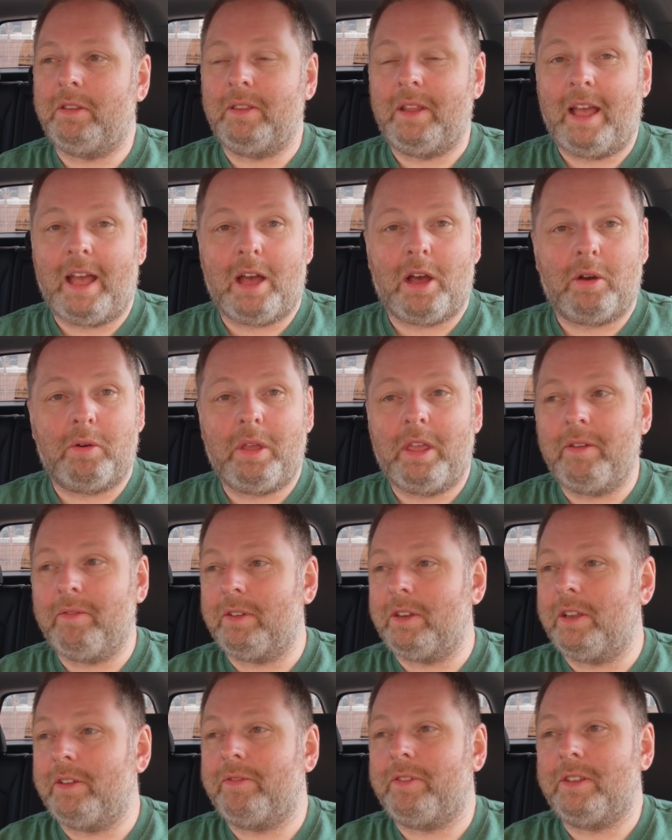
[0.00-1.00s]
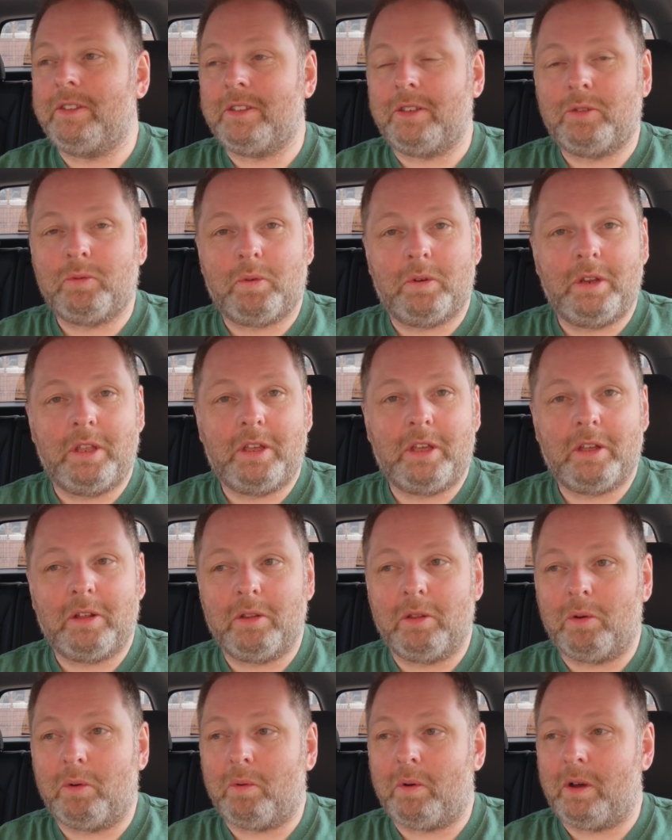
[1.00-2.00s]
Now, even if it's a 20
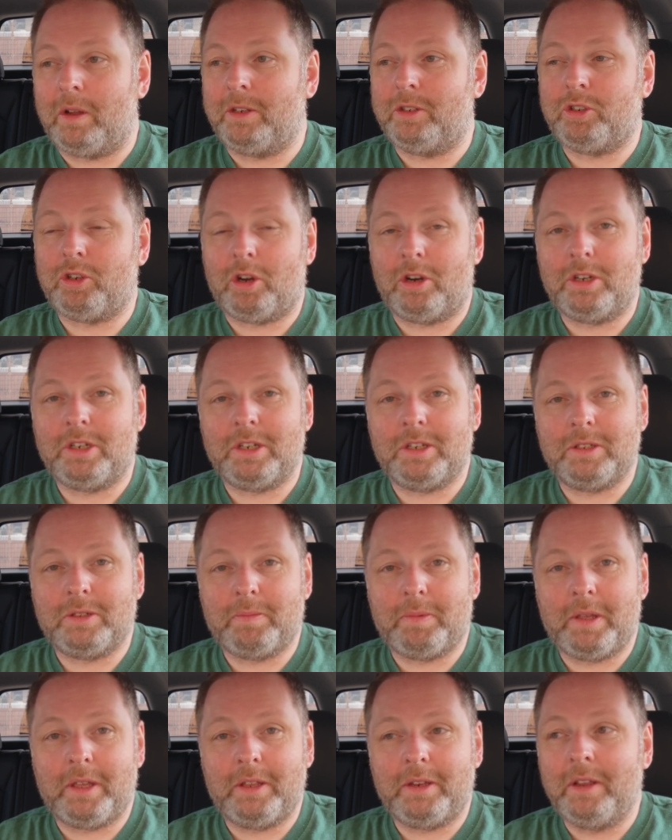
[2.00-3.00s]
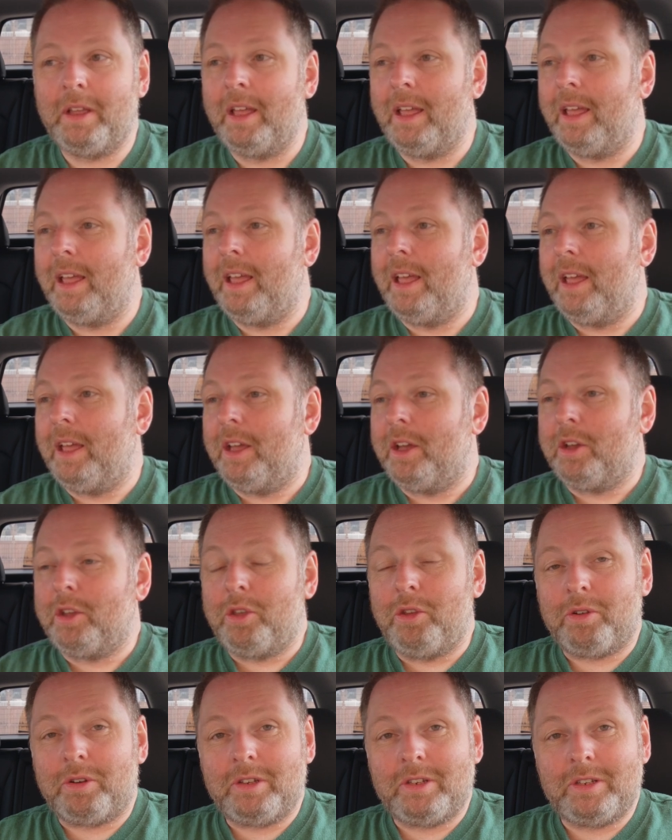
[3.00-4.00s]
kilowatt charging speed,
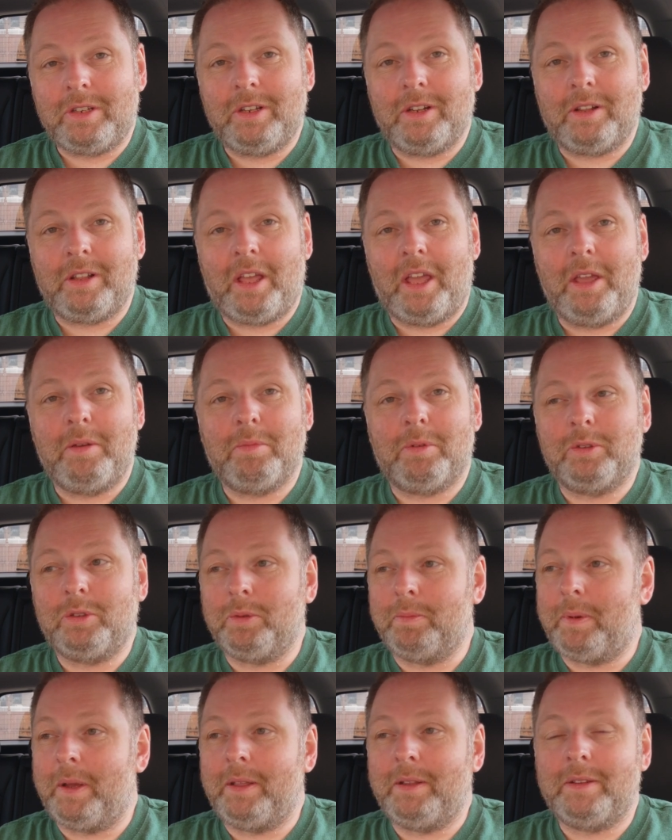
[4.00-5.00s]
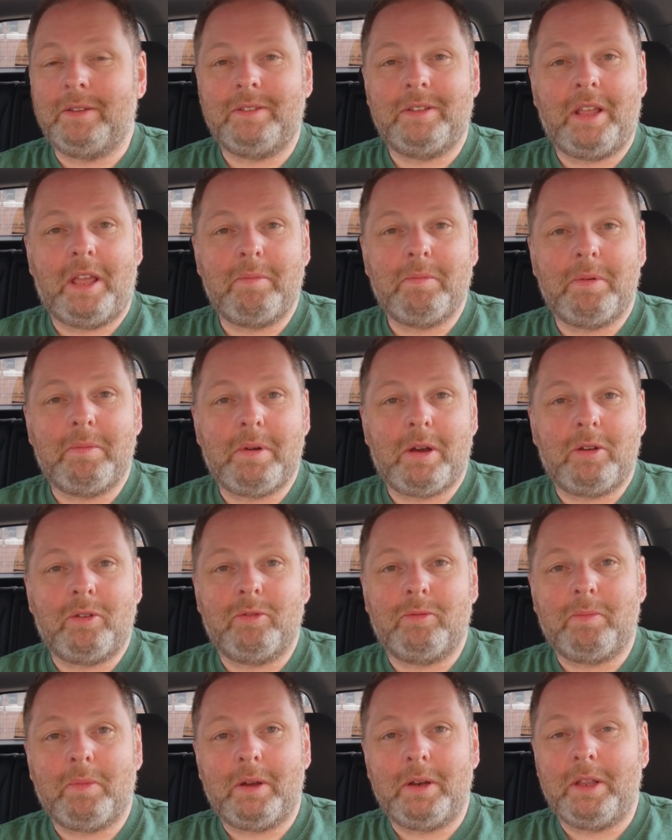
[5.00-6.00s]
you're still able to pay the same amount
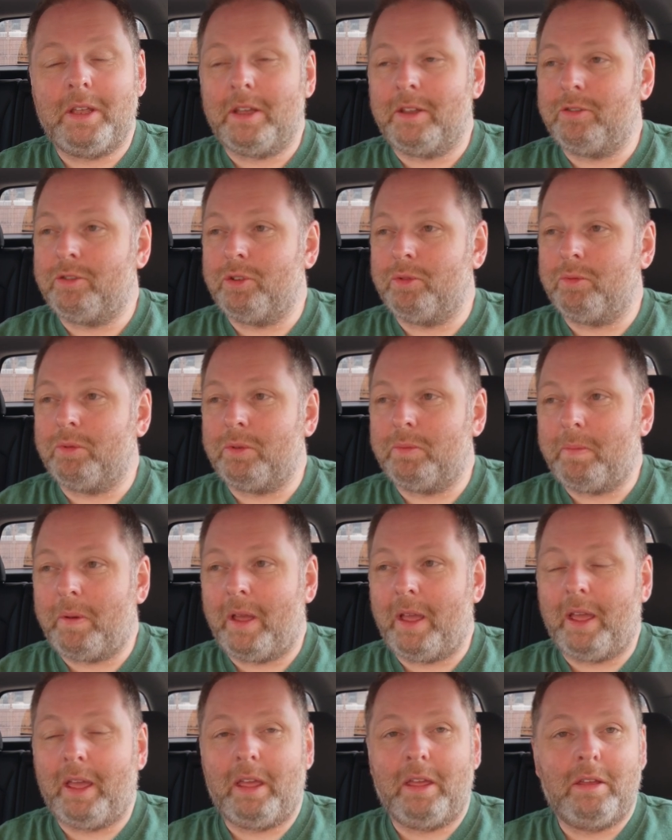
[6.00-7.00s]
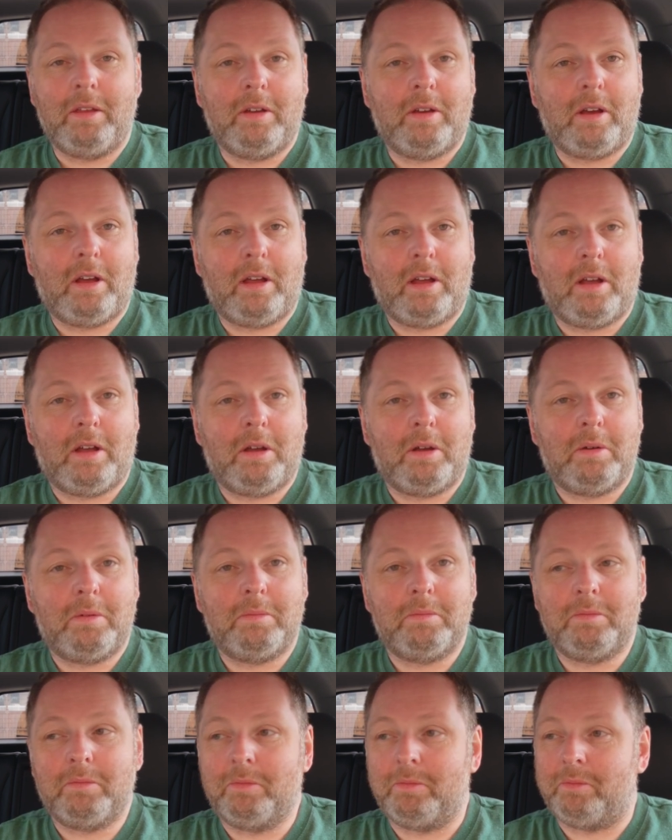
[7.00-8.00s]
of money as you would pay,
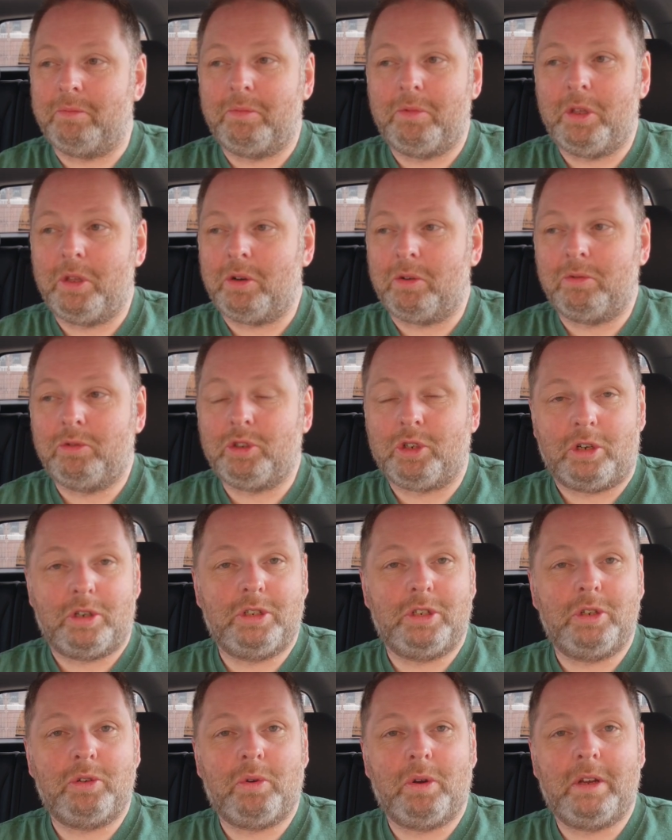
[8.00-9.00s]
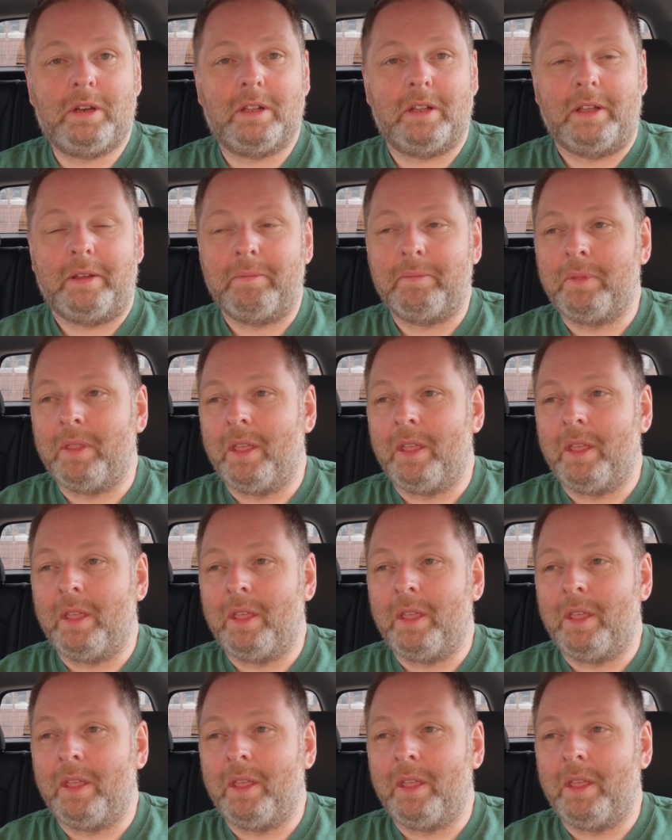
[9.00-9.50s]
you know, charging quickly.